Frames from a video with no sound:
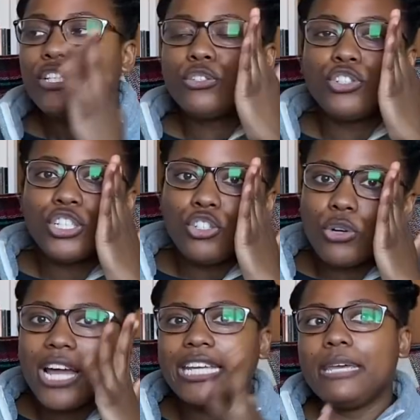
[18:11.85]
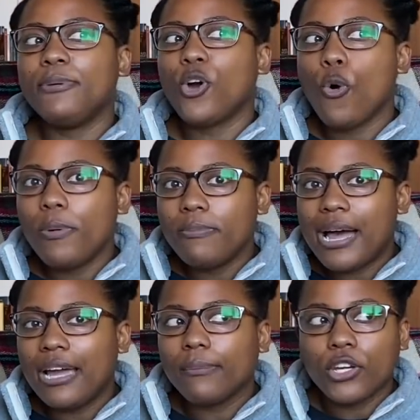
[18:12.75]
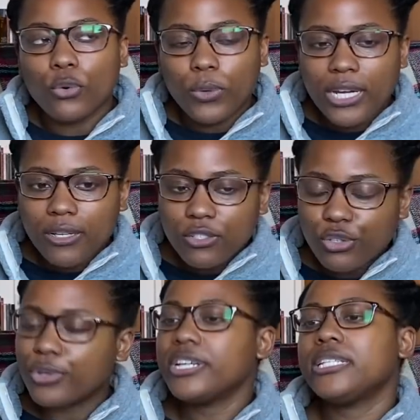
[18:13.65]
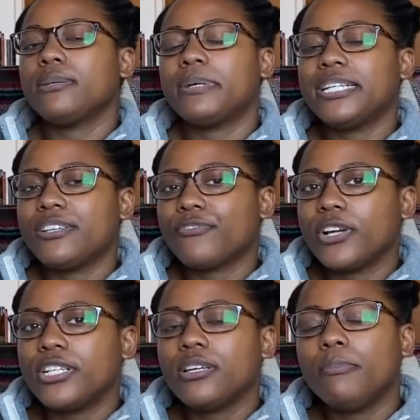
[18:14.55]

So just try to keep an open mind when you're reading stories by different